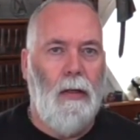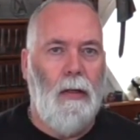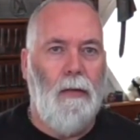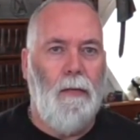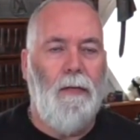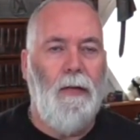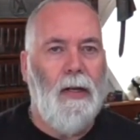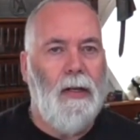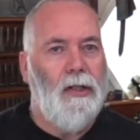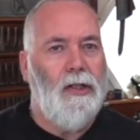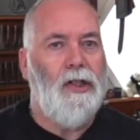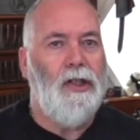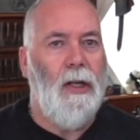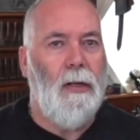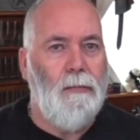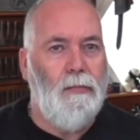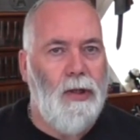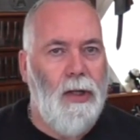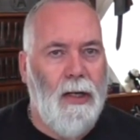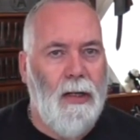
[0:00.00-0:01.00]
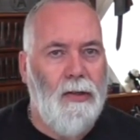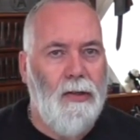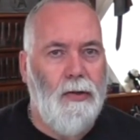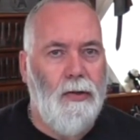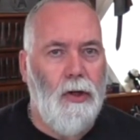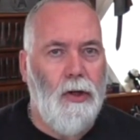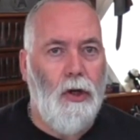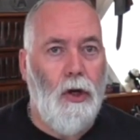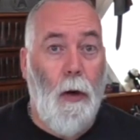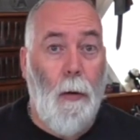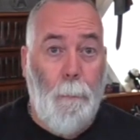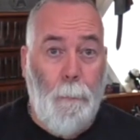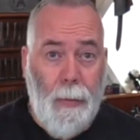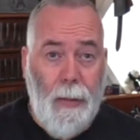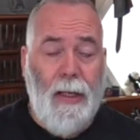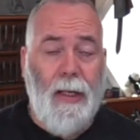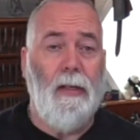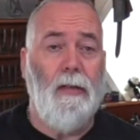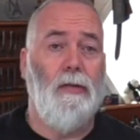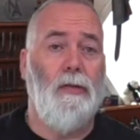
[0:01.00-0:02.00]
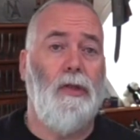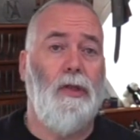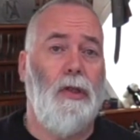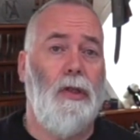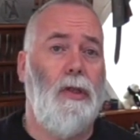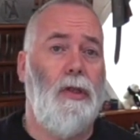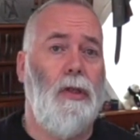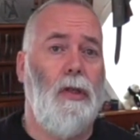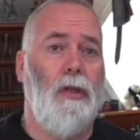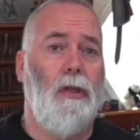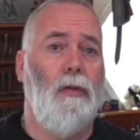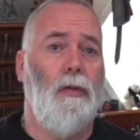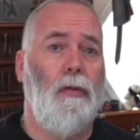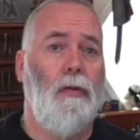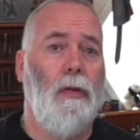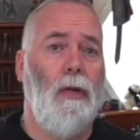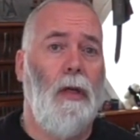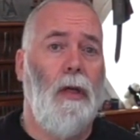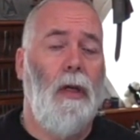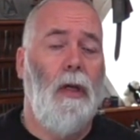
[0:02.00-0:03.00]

Find a subject that appeals to you,